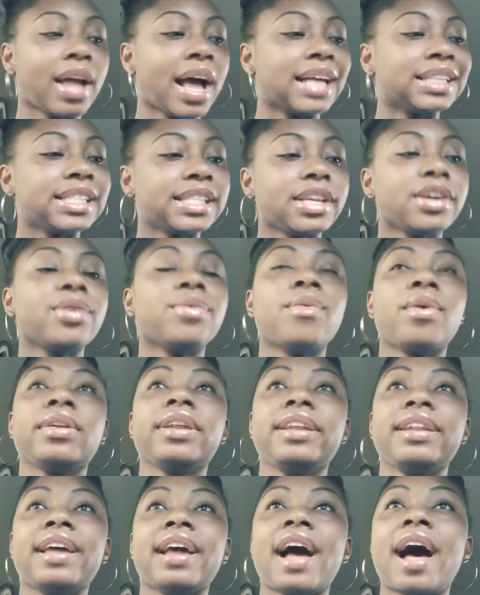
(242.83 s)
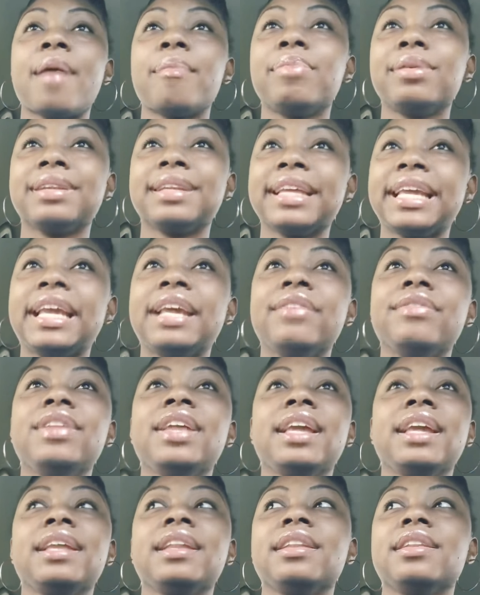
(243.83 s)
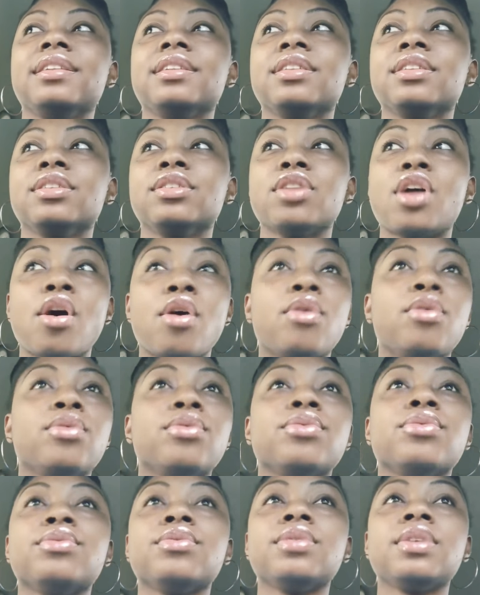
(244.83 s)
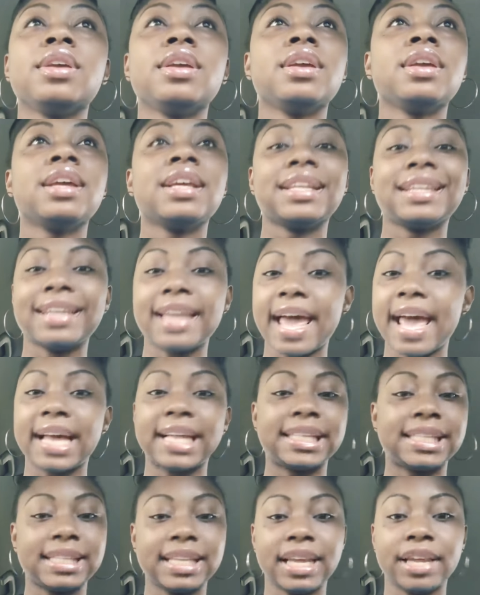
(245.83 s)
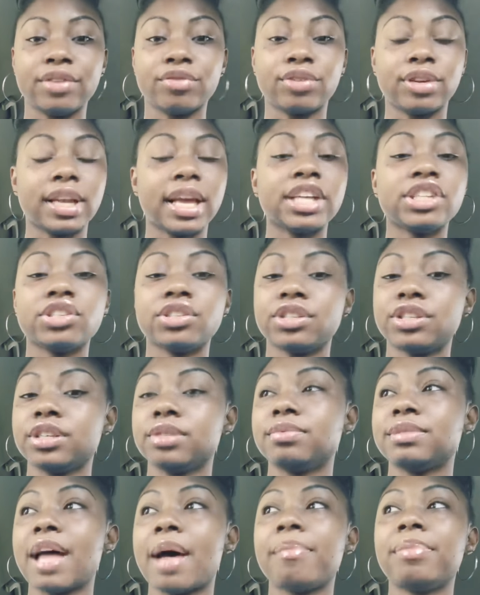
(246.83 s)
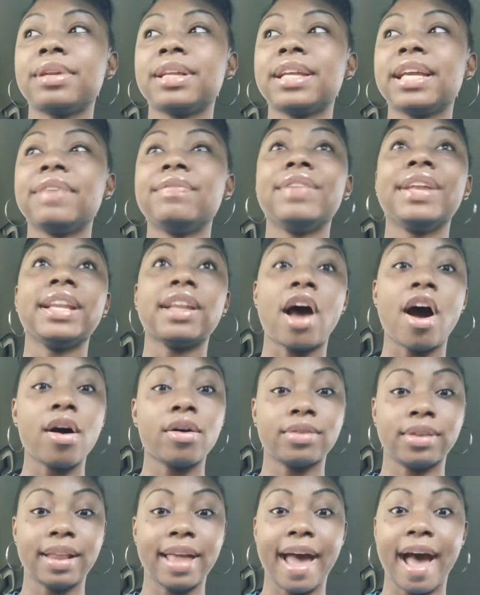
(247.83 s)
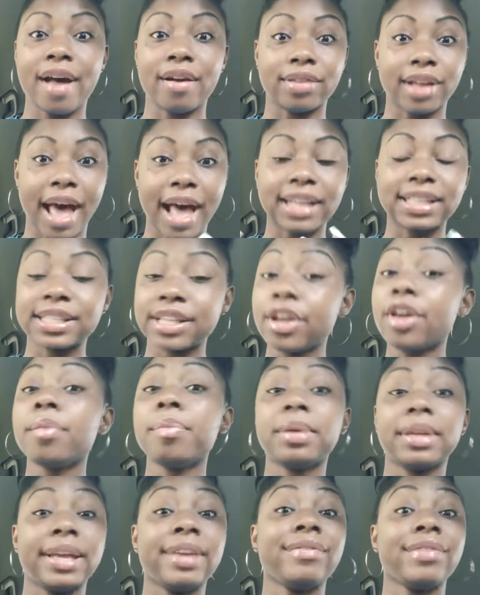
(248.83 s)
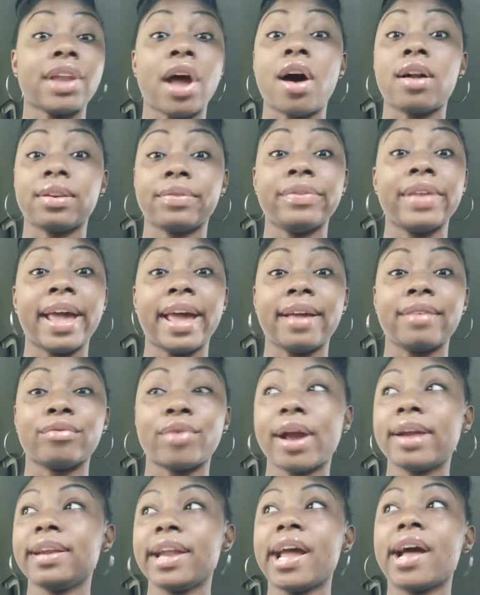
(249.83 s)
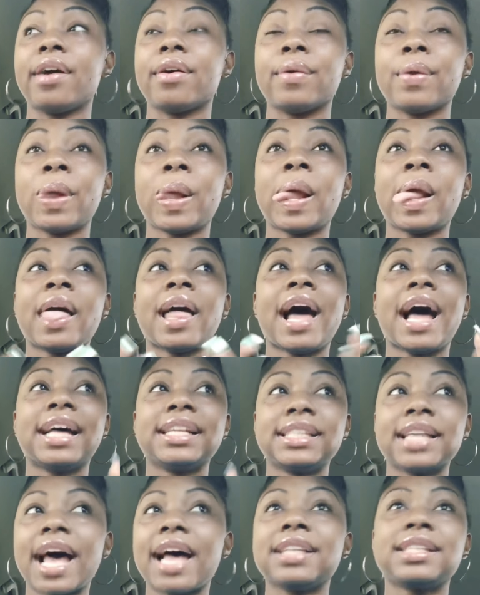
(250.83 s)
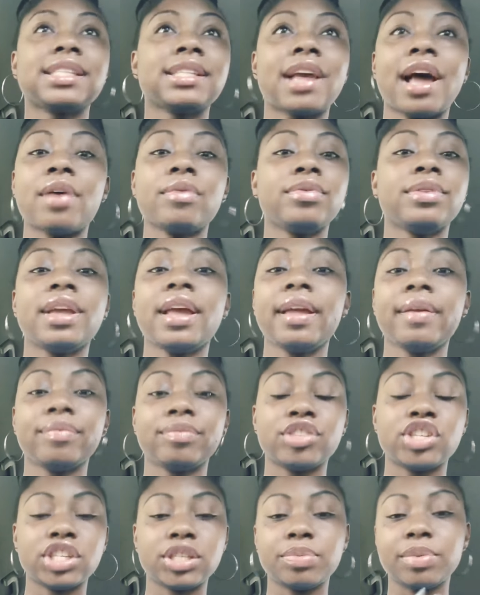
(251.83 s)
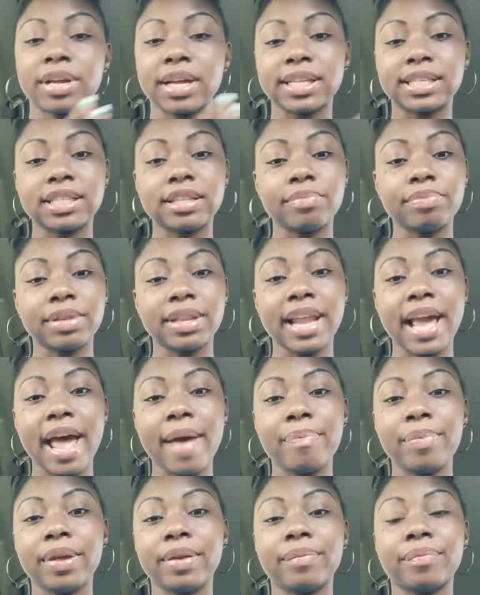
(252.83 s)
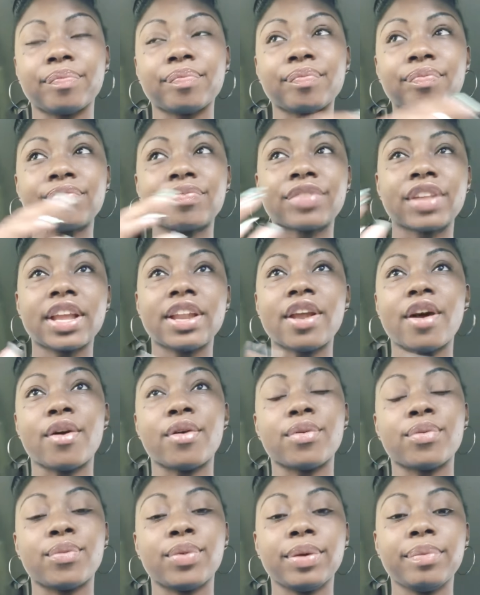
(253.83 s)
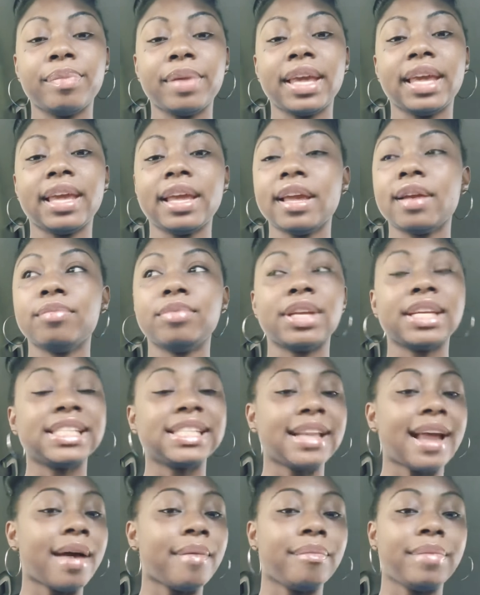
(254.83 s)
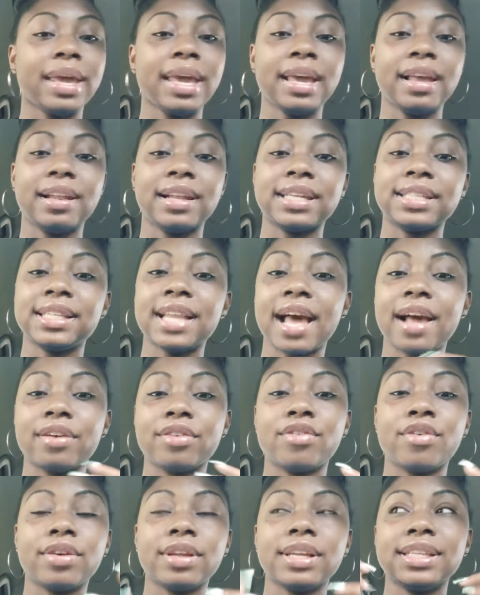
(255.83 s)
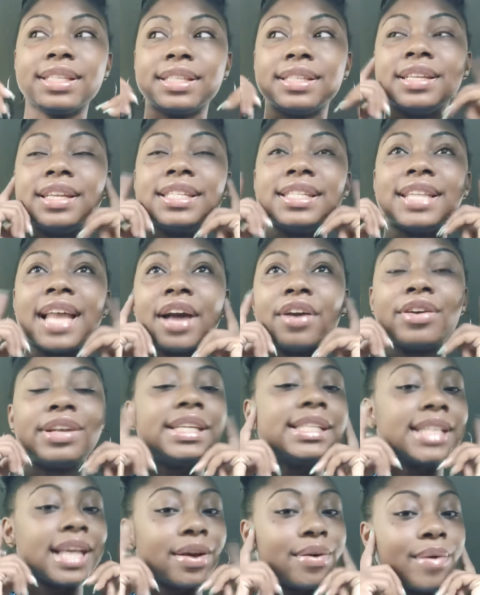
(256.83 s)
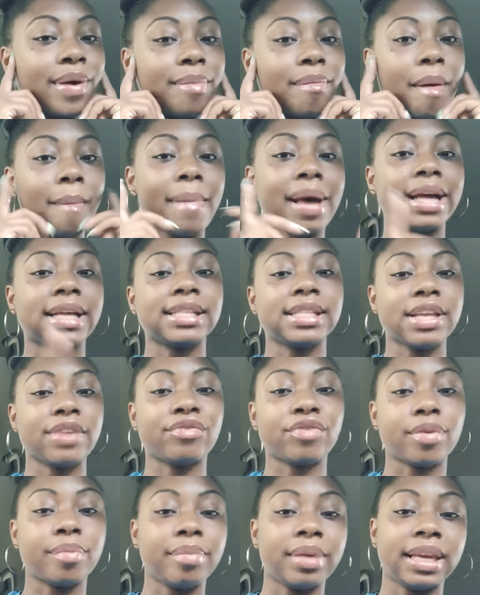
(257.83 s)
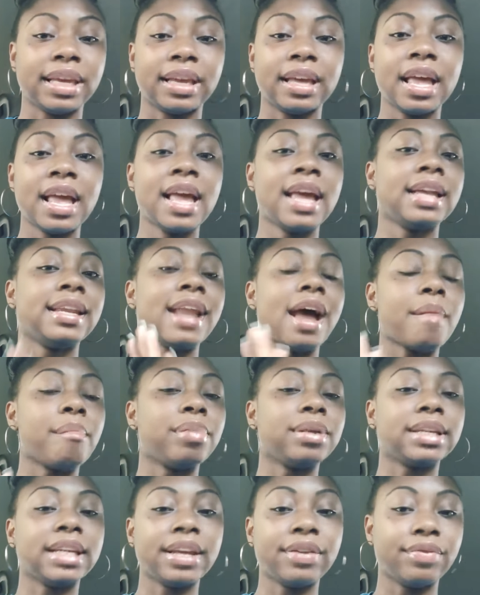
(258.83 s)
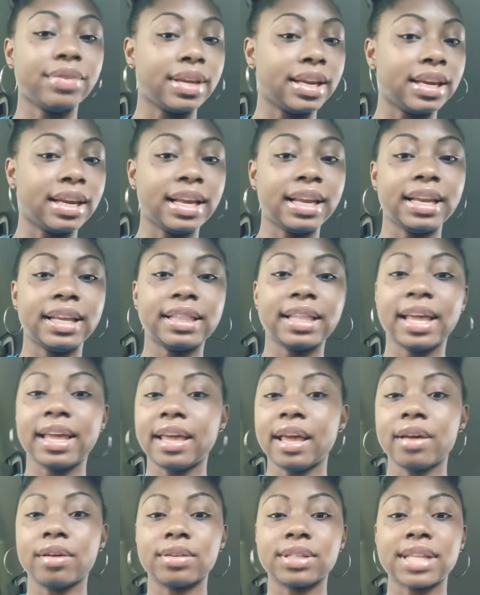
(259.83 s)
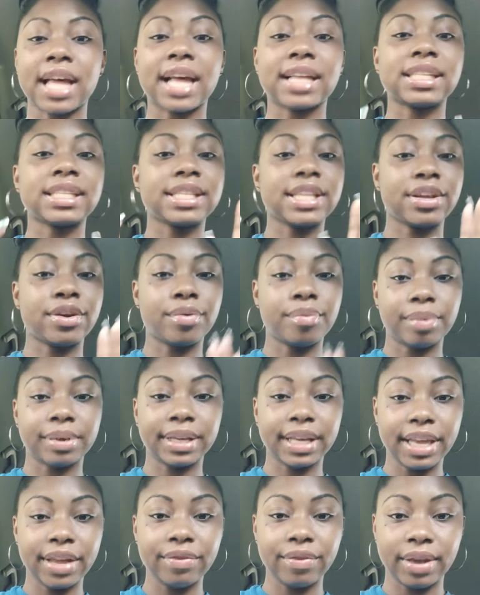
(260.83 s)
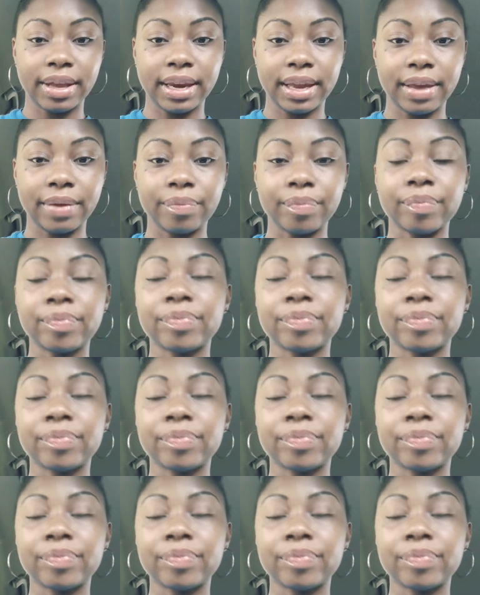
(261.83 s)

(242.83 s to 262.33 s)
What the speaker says: I still wanted that. I believed in long-lasting relationships. I believed in all of that. I still believe in all of that right now. That just because something happened, with me and him it's not going to take away my mindset from me not believing in anything else. I still believe in it.